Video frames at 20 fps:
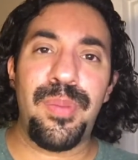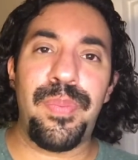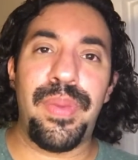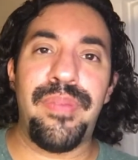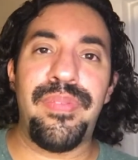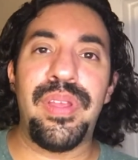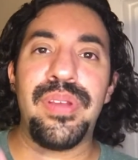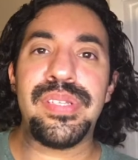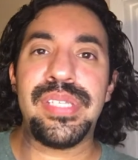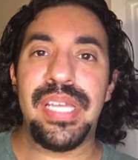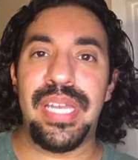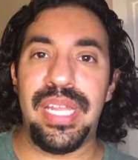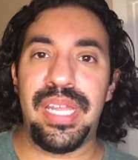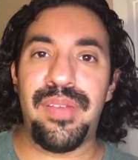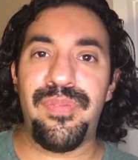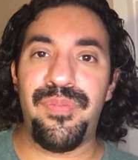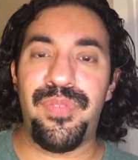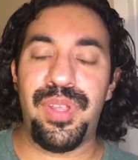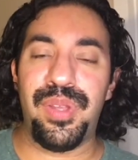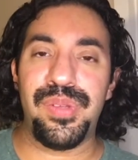If there's any
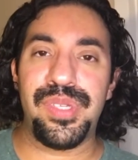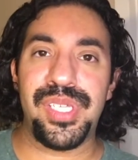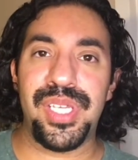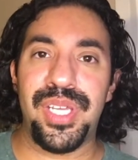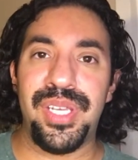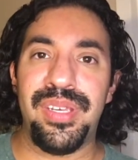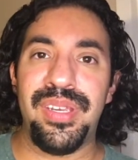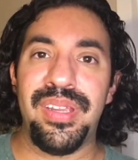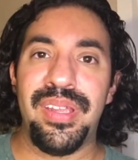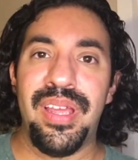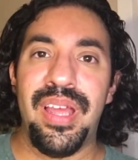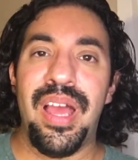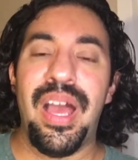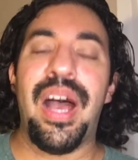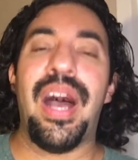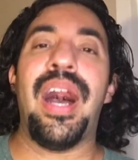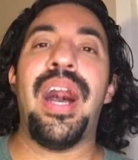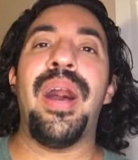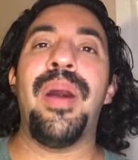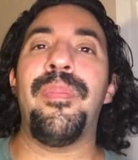confusion,
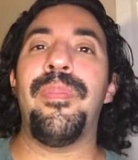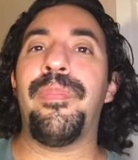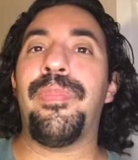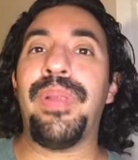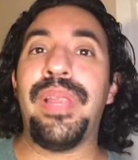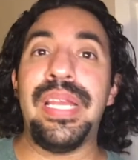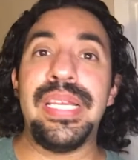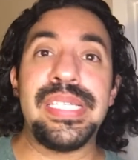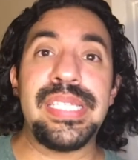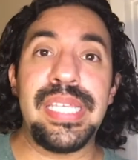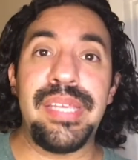please